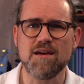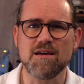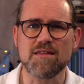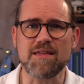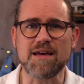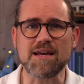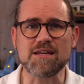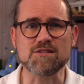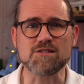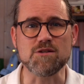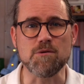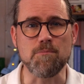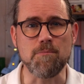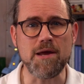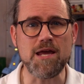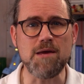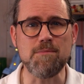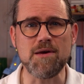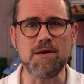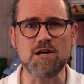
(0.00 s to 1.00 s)
Thanks to
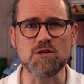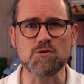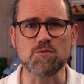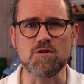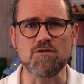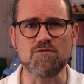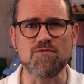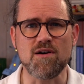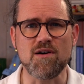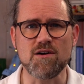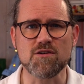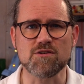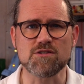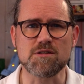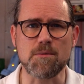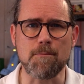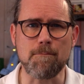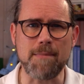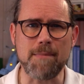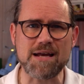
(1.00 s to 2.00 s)
PMICs with fast
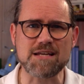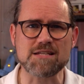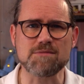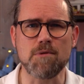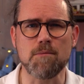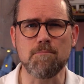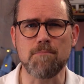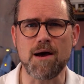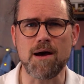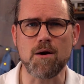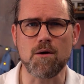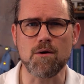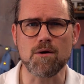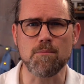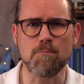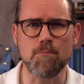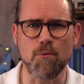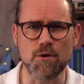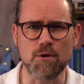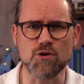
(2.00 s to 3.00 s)
maximum power
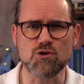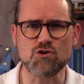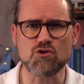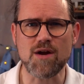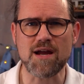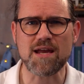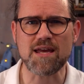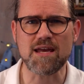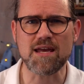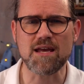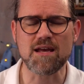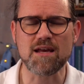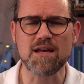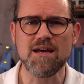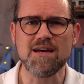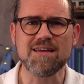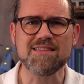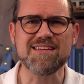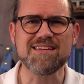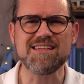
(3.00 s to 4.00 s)
point tracking,
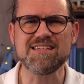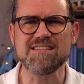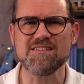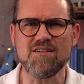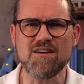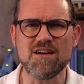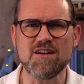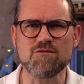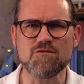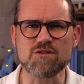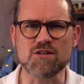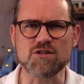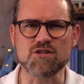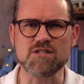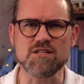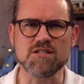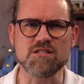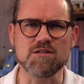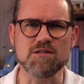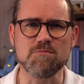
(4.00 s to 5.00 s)
the design of such
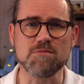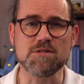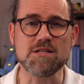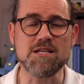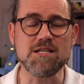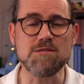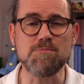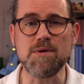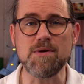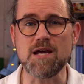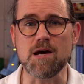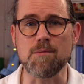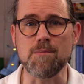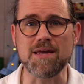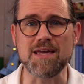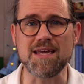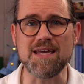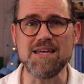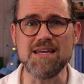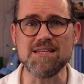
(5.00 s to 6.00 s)
systems is
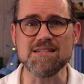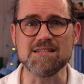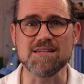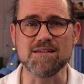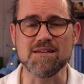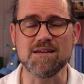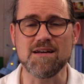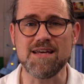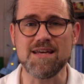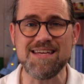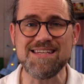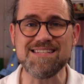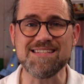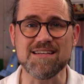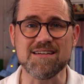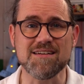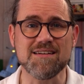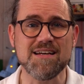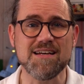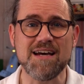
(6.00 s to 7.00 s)
becoming
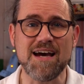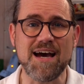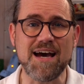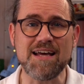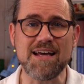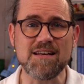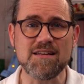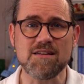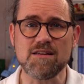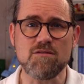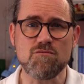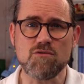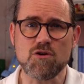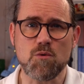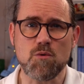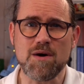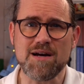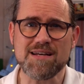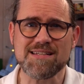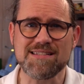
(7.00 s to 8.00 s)
easier, and it
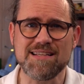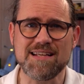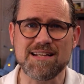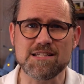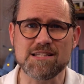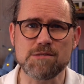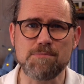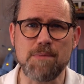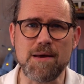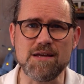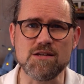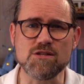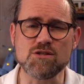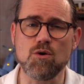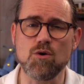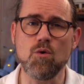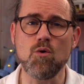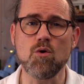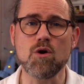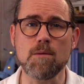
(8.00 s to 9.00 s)
requires little space
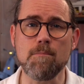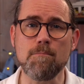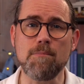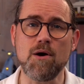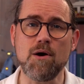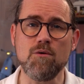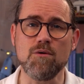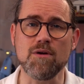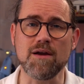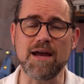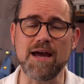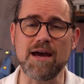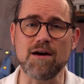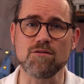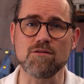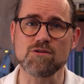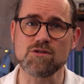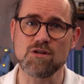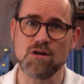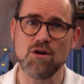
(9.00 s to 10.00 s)
or component
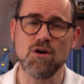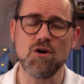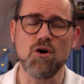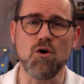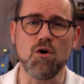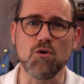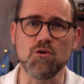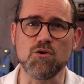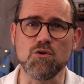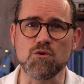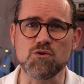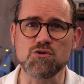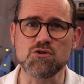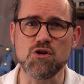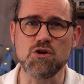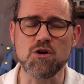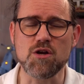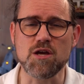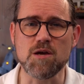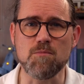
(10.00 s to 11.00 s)
count on your
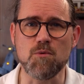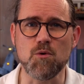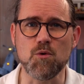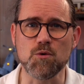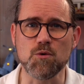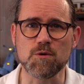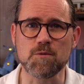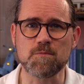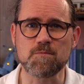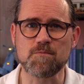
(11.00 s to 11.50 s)
circuit board.